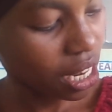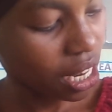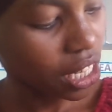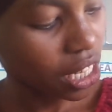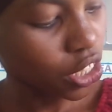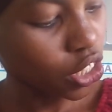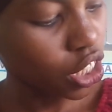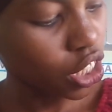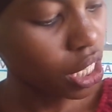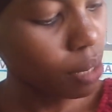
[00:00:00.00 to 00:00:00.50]

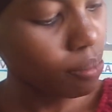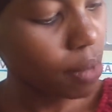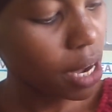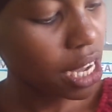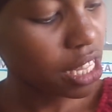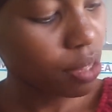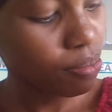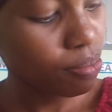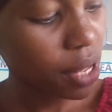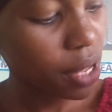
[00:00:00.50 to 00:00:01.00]
She
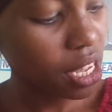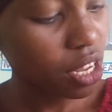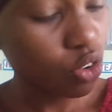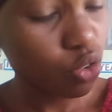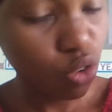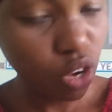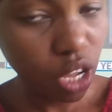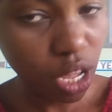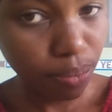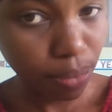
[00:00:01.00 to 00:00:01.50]
must be
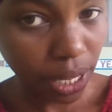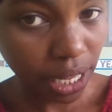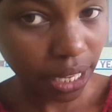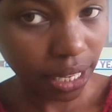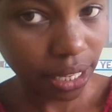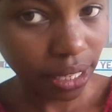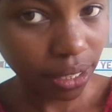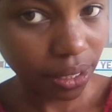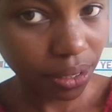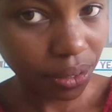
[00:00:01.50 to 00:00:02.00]
dreaming.